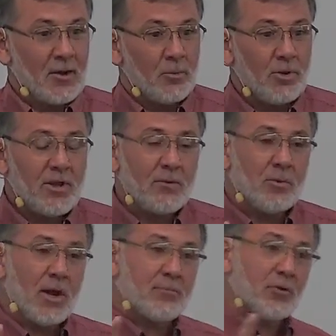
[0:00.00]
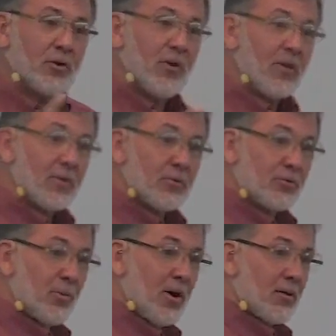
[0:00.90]
We, we observe how they
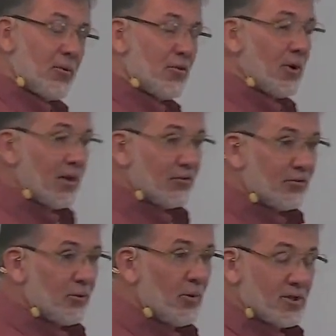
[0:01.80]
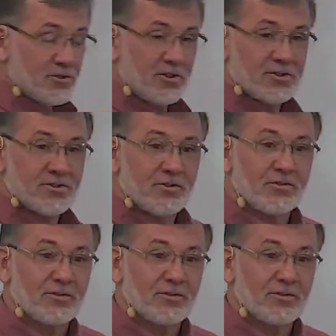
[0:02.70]
respond when they're asked to wash the dishes.